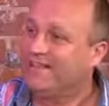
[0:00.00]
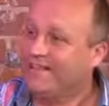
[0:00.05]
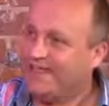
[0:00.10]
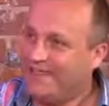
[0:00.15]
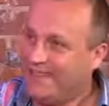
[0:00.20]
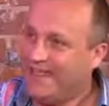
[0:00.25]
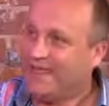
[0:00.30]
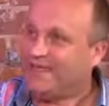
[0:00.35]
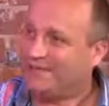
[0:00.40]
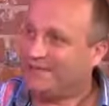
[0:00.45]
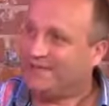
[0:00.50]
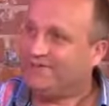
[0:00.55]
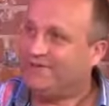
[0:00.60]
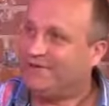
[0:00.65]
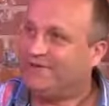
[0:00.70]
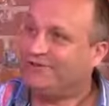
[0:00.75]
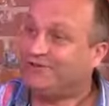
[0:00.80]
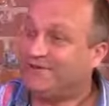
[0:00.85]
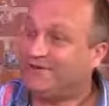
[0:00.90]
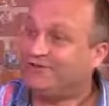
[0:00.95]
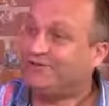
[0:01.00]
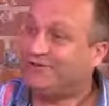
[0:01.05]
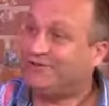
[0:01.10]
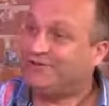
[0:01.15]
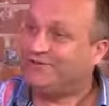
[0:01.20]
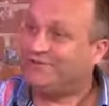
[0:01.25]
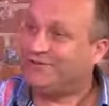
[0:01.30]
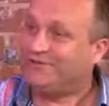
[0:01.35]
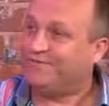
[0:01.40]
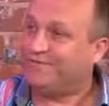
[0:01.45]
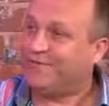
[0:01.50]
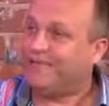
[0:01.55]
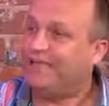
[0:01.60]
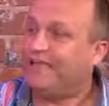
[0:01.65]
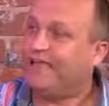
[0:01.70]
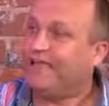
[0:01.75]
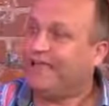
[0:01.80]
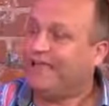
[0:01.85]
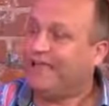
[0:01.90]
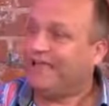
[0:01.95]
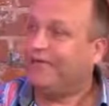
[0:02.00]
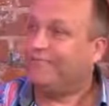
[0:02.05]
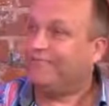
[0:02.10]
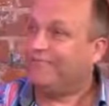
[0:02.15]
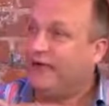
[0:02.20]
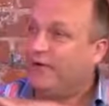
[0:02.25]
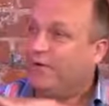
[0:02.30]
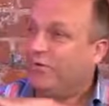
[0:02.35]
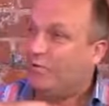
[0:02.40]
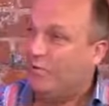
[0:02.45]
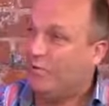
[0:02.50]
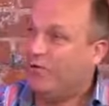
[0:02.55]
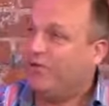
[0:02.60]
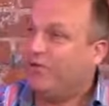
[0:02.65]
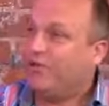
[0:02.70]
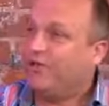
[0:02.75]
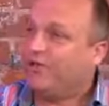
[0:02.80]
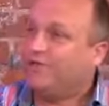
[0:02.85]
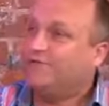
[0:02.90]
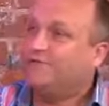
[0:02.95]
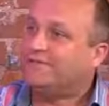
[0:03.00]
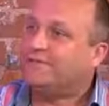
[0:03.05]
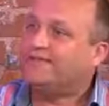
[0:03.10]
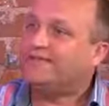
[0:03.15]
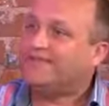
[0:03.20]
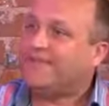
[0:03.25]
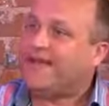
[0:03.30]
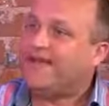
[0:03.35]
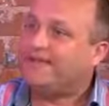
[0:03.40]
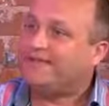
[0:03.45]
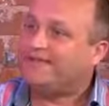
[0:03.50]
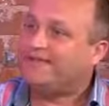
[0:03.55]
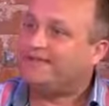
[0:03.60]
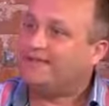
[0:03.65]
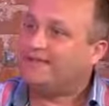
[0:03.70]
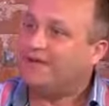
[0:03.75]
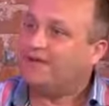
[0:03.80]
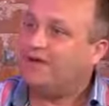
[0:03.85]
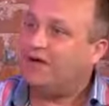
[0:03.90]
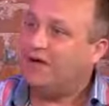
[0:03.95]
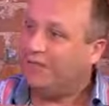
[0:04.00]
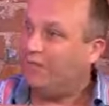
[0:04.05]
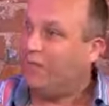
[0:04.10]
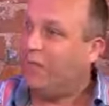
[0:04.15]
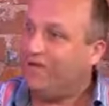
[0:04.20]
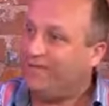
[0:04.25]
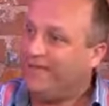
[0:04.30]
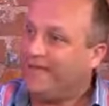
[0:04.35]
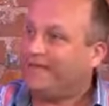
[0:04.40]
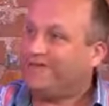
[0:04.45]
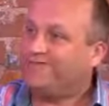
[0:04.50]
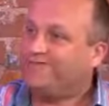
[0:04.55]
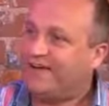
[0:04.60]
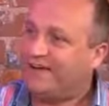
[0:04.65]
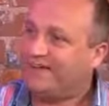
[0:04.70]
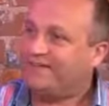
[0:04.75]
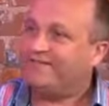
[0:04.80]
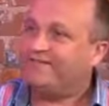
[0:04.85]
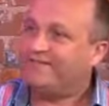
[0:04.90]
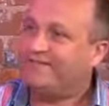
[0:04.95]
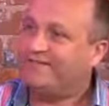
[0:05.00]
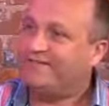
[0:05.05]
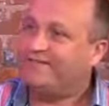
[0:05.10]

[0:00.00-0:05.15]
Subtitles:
Yeah. That's the person who's going to suffer if that worker loses sight of what they're trying to do.